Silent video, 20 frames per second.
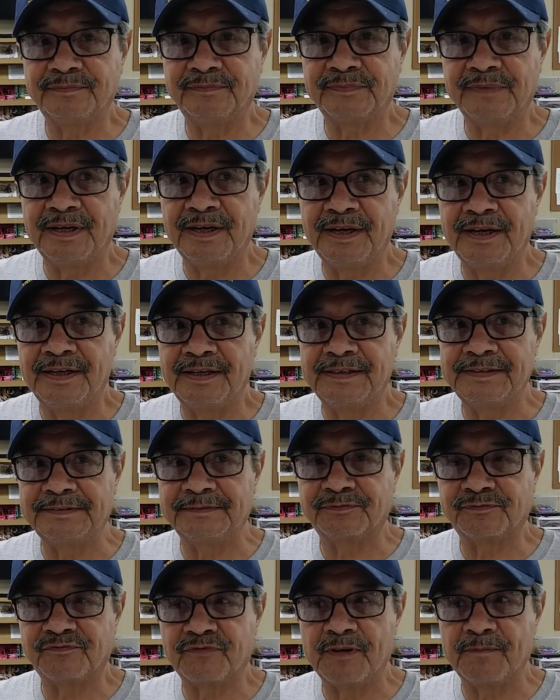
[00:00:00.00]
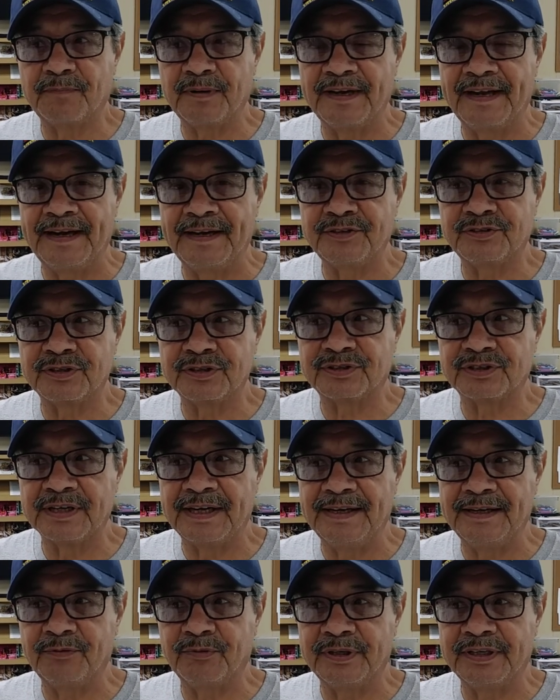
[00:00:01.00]
Uh, from Palacios,
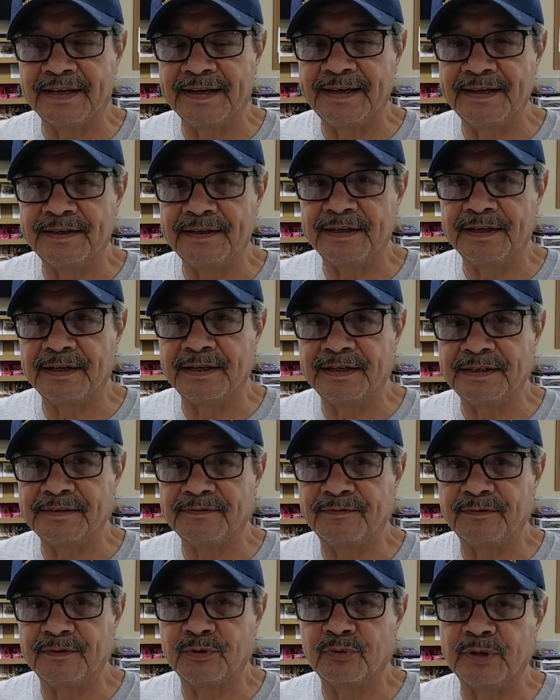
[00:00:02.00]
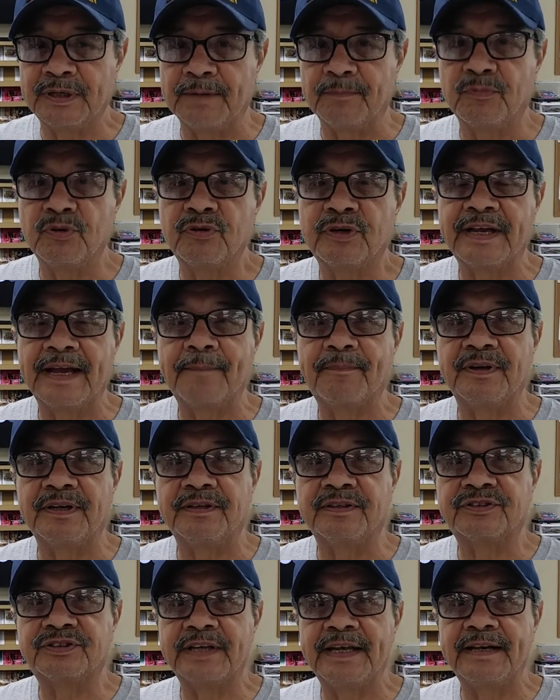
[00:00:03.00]
I went ahead and uh, went to boot camp
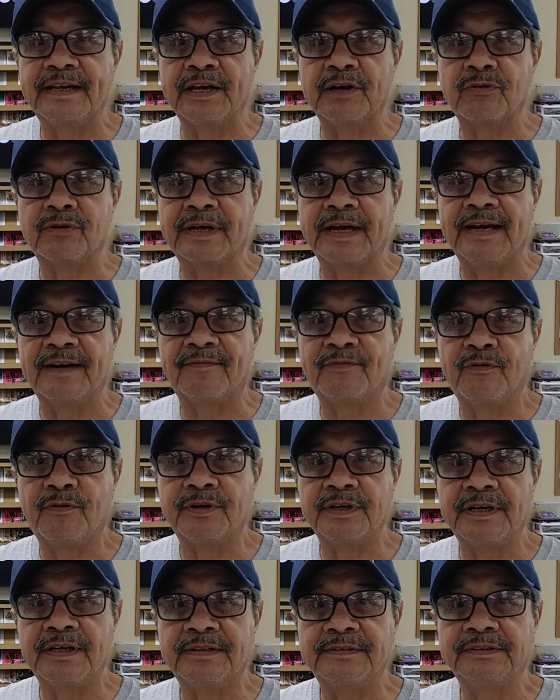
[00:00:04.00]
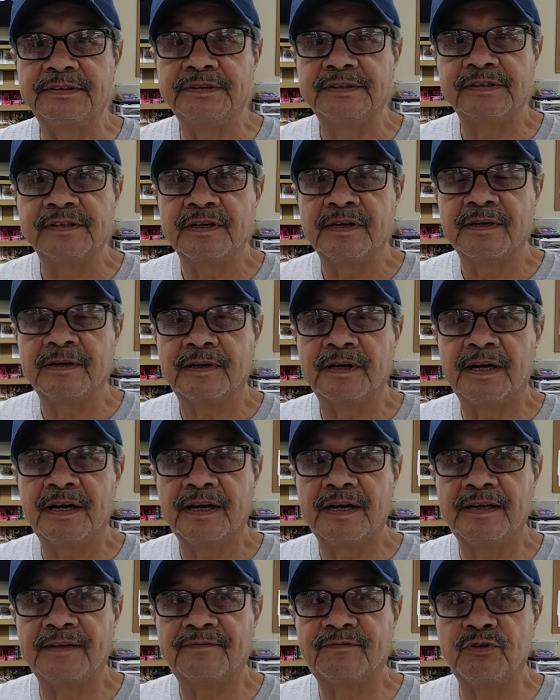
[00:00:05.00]
in San Diego, California.
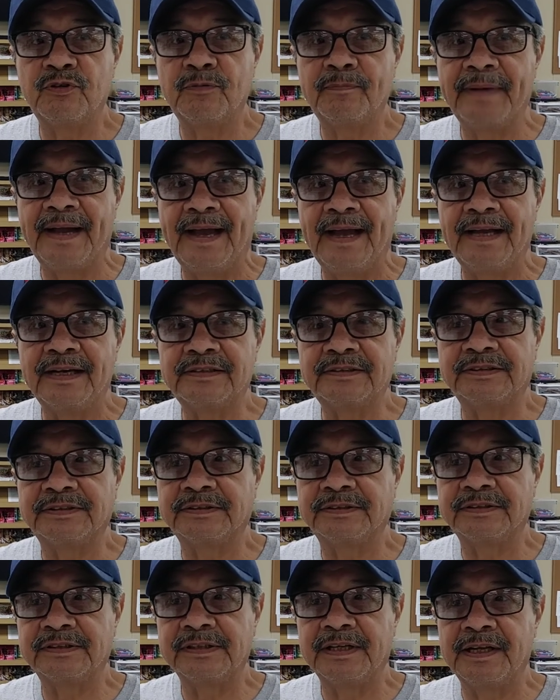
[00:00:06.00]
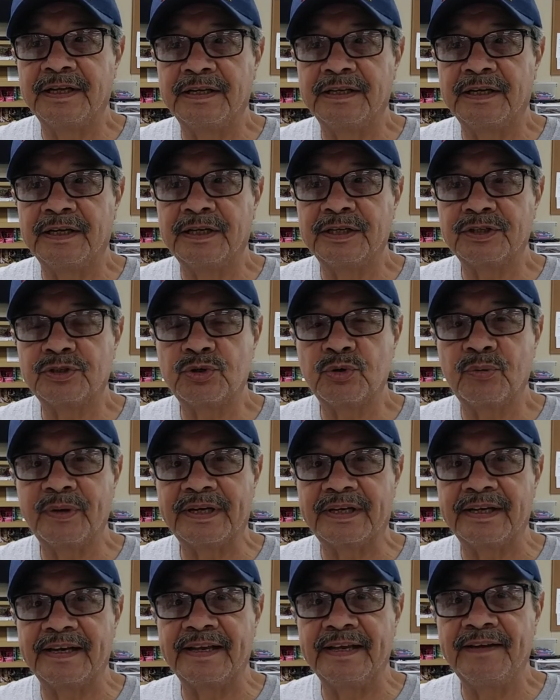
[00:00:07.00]
Uh, flew back, uh,
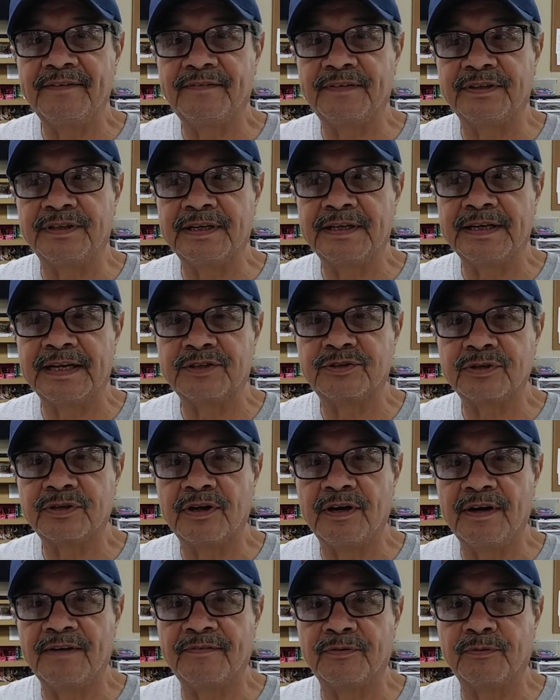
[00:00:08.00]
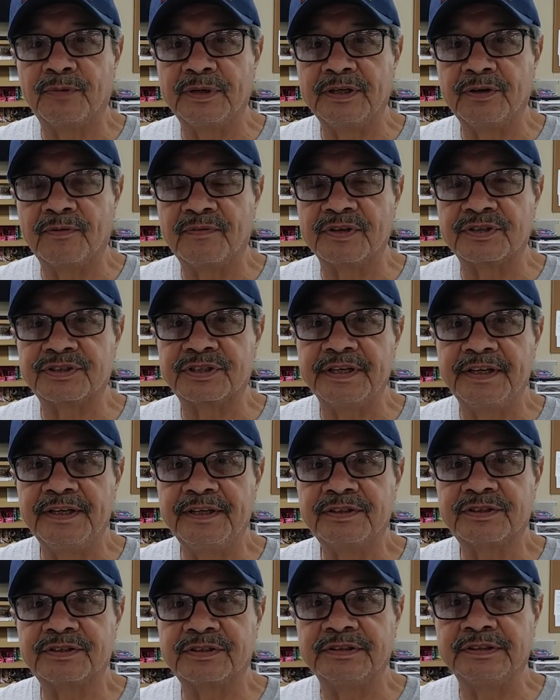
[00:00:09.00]
two-week leave, and then I took off and went
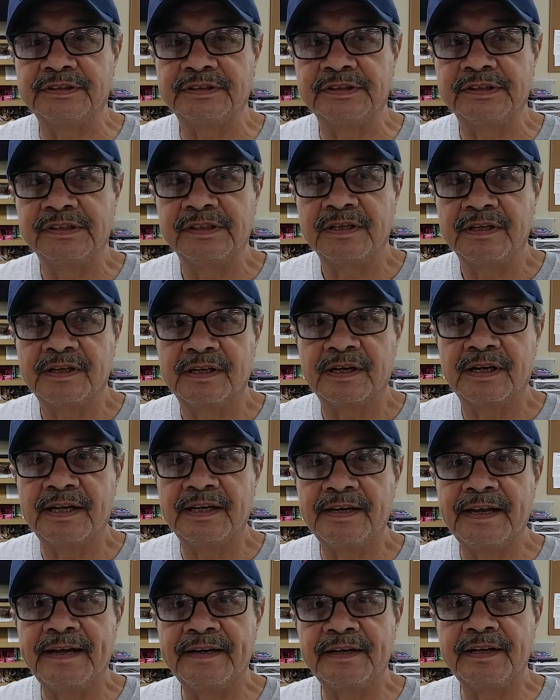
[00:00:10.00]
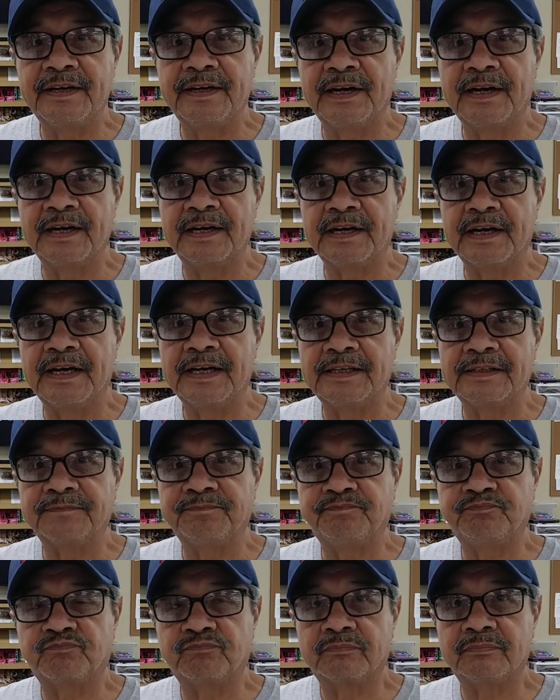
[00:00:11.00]
overseas. I landed at uh,
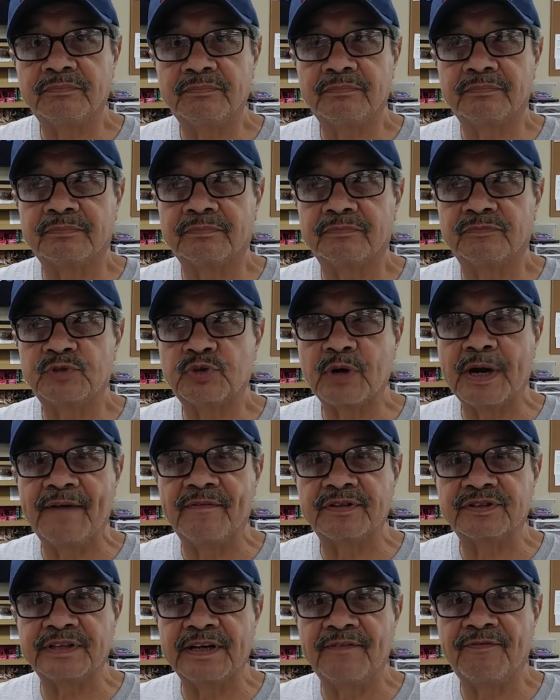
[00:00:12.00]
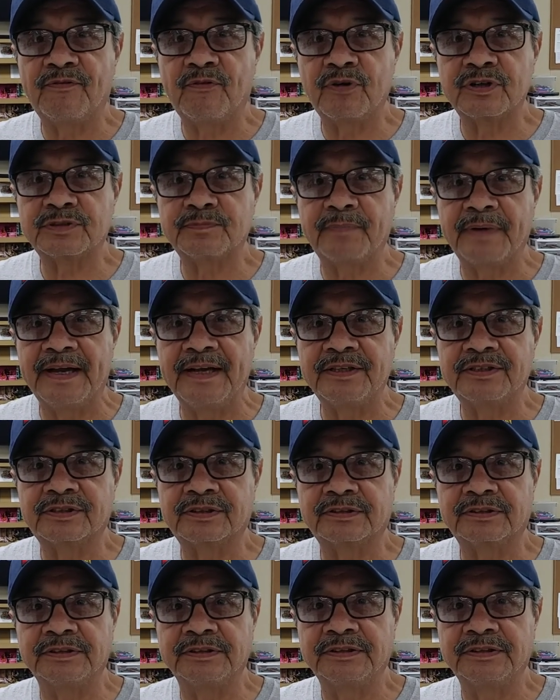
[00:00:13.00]
Travis Air Force Base